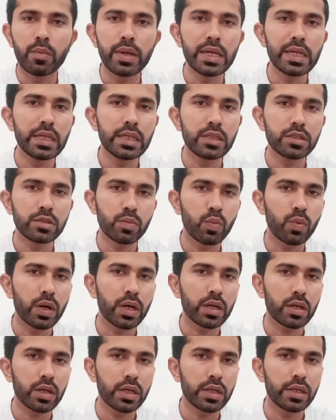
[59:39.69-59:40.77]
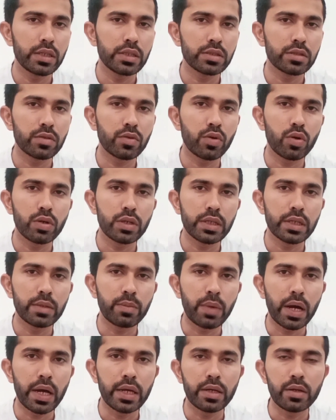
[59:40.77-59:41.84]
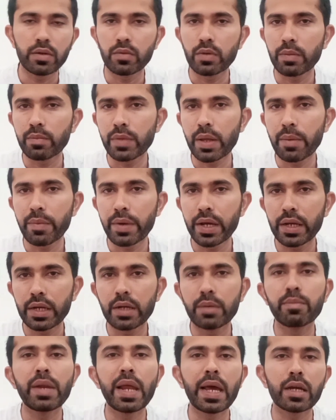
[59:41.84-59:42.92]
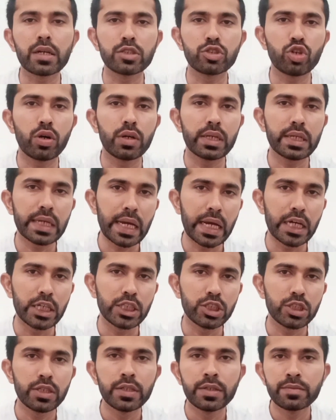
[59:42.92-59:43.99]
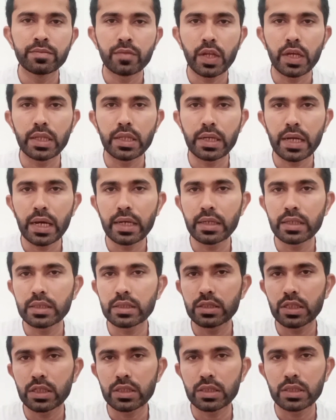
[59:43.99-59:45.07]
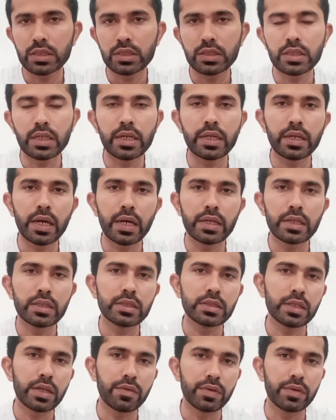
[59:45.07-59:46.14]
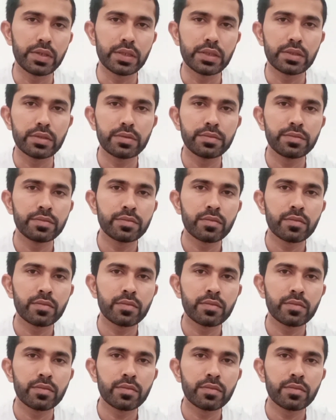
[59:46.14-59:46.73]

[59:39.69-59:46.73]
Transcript: Millions of recordings were sold by the Man in Black Johnny Cash in the 1960s and 1970s.